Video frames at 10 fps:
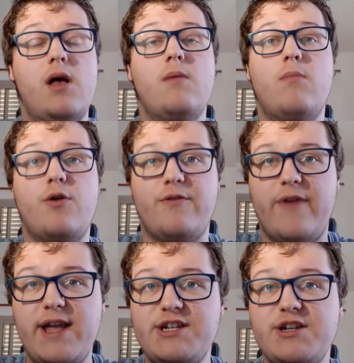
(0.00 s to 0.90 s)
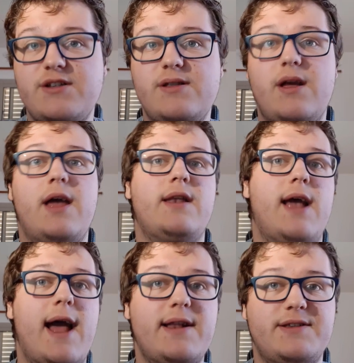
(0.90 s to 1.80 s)
Motivation and
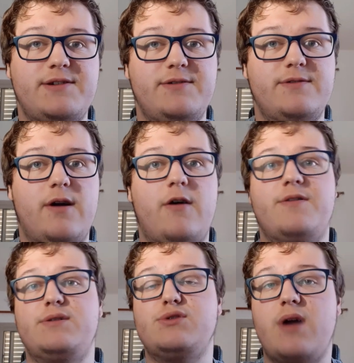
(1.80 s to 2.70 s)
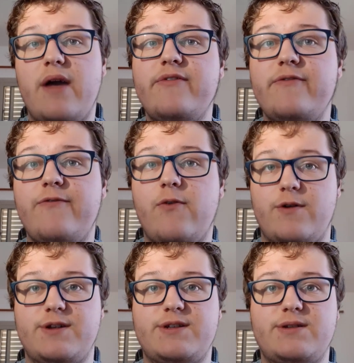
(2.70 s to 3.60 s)
attitude are the driving
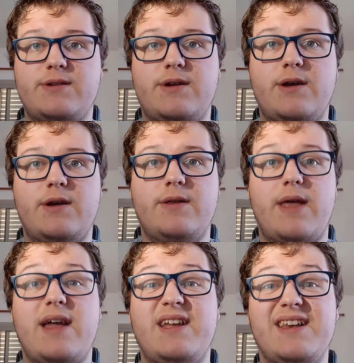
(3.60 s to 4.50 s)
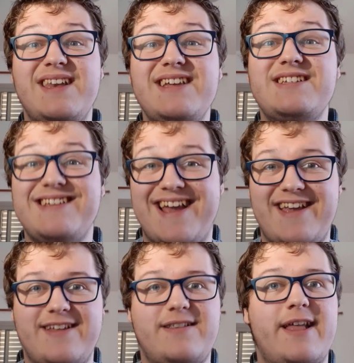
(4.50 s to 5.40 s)
force that
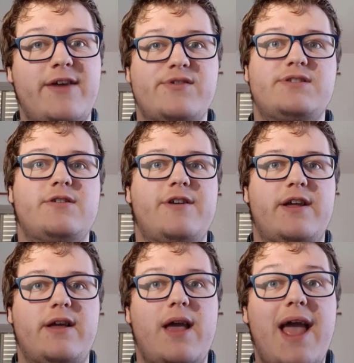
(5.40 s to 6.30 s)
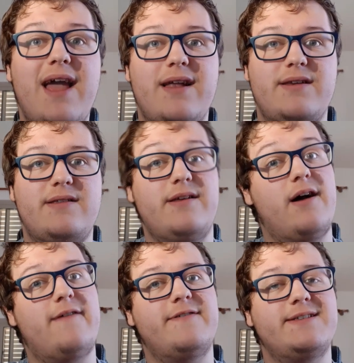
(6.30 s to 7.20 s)
initiate language learning and the
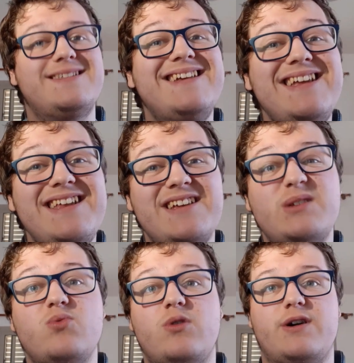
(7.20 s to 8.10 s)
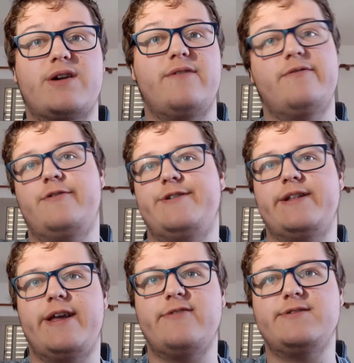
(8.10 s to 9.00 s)
often tedious work of learning
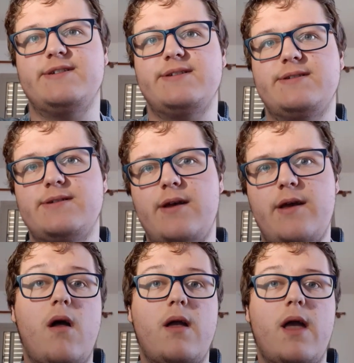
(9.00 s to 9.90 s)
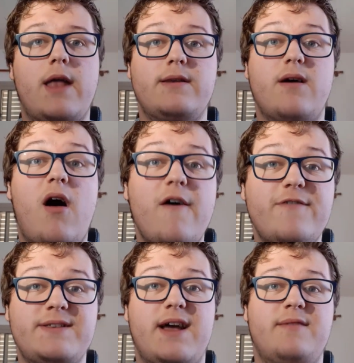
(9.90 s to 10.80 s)
languages. And
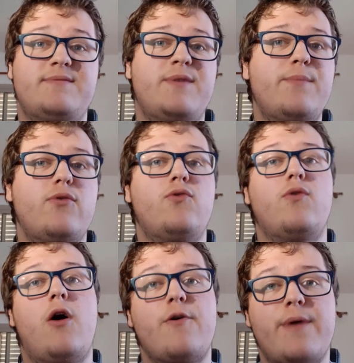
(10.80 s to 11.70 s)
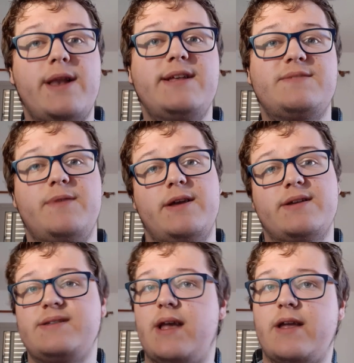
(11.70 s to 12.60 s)
oftentimes people who already speak a
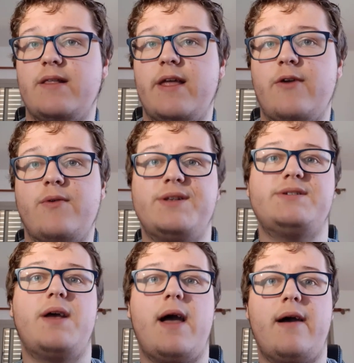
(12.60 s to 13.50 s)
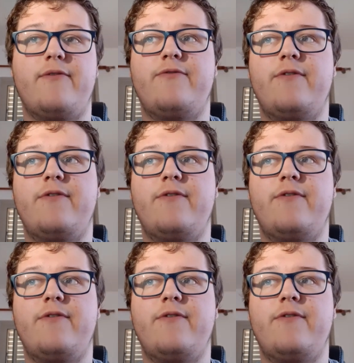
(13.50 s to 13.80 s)
second language have